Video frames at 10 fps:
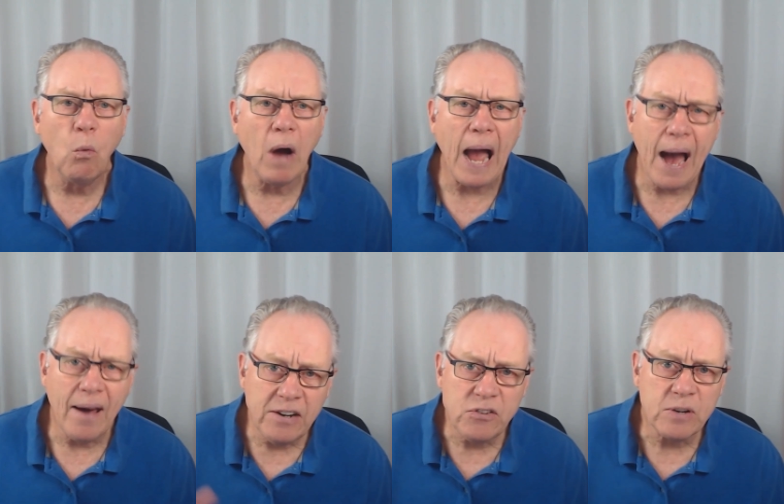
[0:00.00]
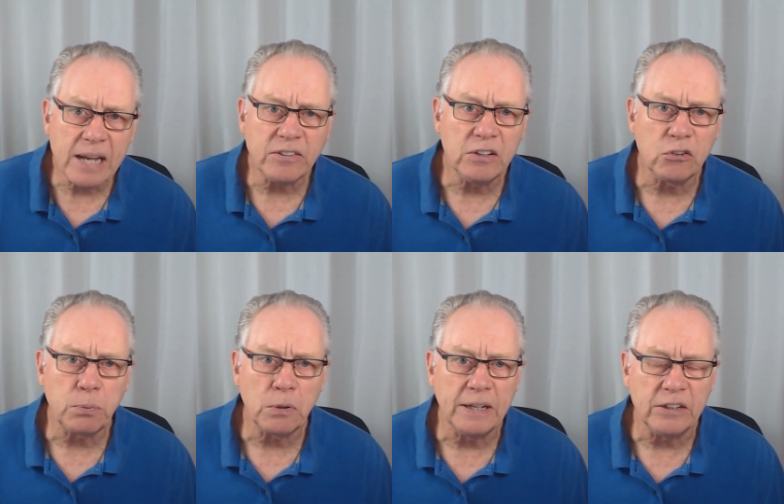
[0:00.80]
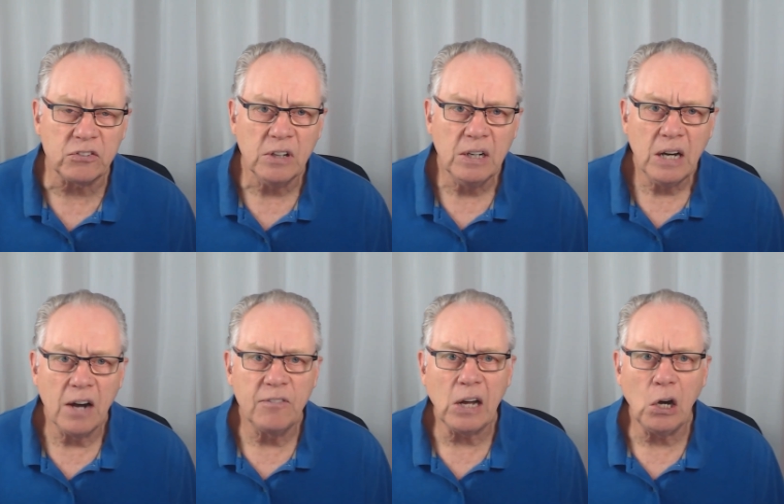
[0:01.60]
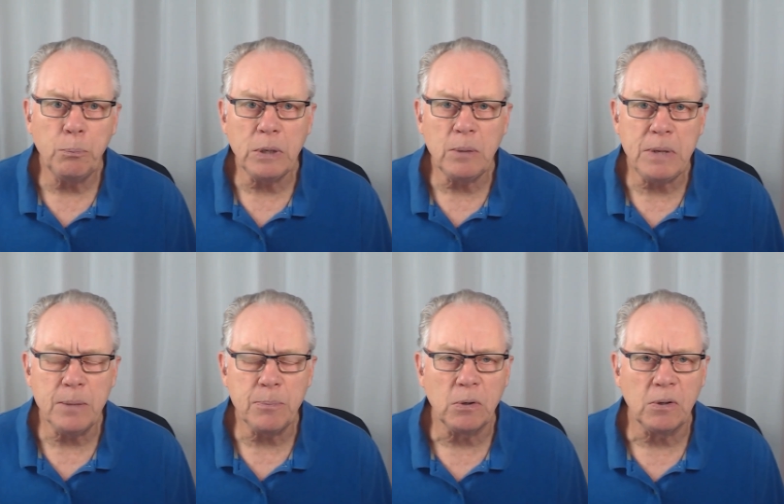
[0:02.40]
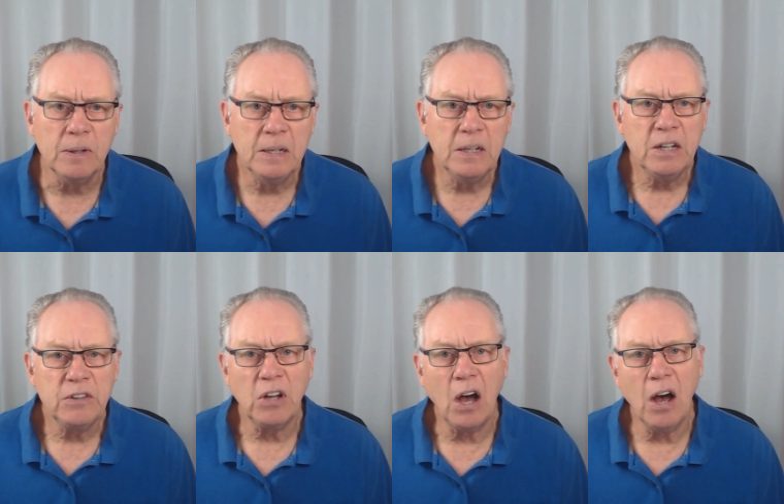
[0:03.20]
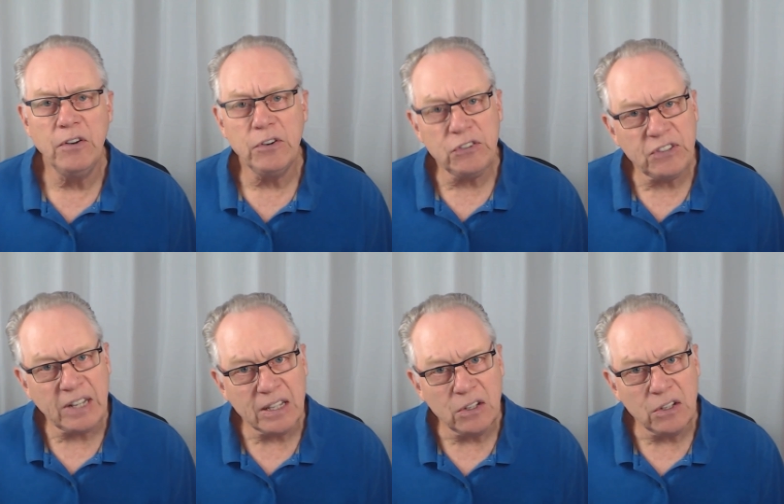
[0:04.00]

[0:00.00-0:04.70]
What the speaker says: How did you get to this place of helping people to understand